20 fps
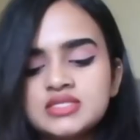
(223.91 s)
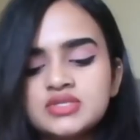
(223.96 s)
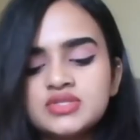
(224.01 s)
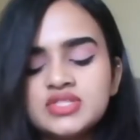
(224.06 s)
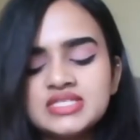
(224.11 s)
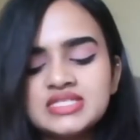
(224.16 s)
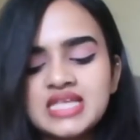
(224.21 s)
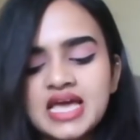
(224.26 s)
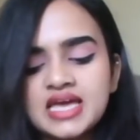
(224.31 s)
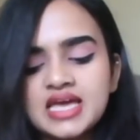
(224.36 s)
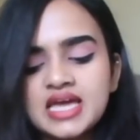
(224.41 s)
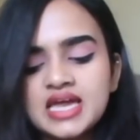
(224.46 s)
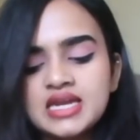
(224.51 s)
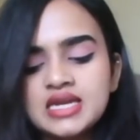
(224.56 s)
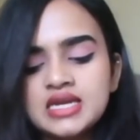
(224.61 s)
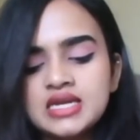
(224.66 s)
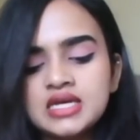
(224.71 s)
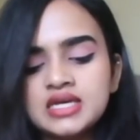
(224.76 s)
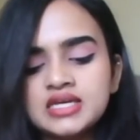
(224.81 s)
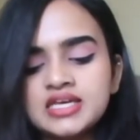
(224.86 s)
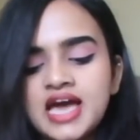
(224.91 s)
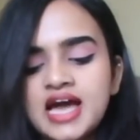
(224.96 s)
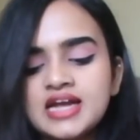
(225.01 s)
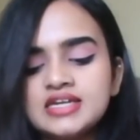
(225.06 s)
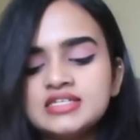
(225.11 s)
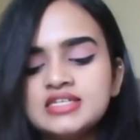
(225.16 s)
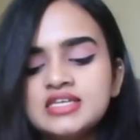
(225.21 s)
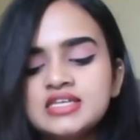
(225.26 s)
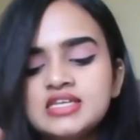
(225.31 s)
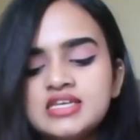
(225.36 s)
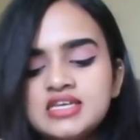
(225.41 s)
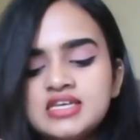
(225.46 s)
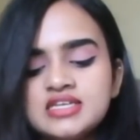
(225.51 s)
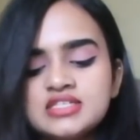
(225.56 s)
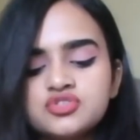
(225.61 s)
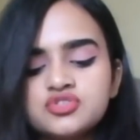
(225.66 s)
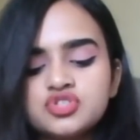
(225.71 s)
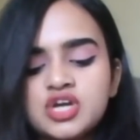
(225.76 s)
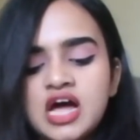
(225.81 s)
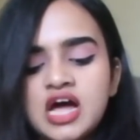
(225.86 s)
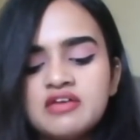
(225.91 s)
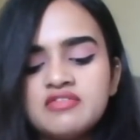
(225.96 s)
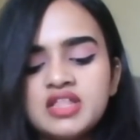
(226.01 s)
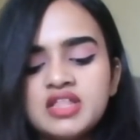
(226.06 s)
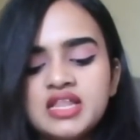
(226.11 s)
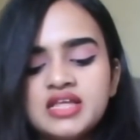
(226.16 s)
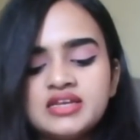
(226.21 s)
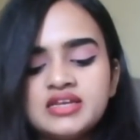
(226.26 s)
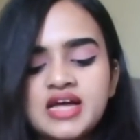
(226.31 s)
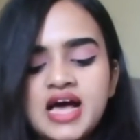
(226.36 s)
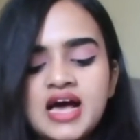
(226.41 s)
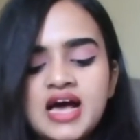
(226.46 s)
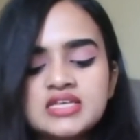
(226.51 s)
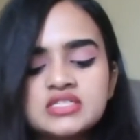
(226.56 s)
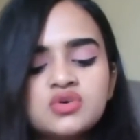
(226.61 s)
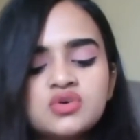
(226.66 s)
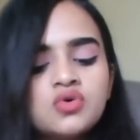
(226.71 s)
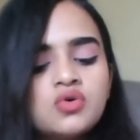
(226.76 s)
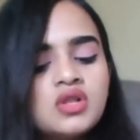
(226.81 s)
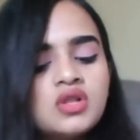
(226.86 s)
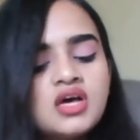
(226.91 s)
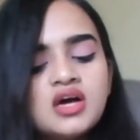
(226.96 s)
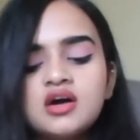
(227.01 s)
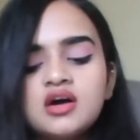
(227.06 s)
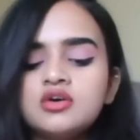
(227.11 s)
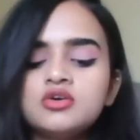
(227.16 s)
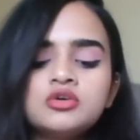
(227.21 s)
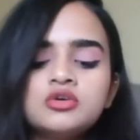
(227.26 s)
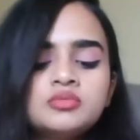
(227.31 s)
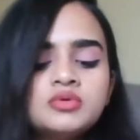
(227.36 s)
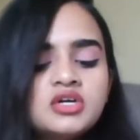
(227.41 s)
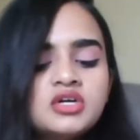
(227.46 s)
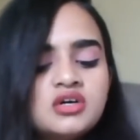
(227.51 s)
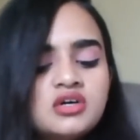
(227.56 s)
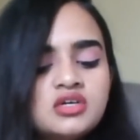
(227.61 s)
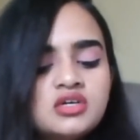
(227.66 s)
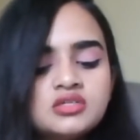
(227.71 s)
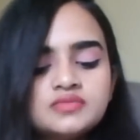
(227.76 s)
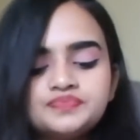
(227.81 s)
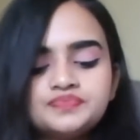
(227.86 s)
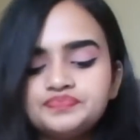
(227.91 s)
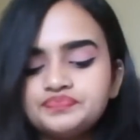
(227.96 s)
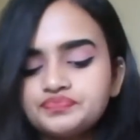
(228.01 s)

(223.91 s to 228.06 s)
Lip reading: So the second category is travel, and it has Ola, Uber,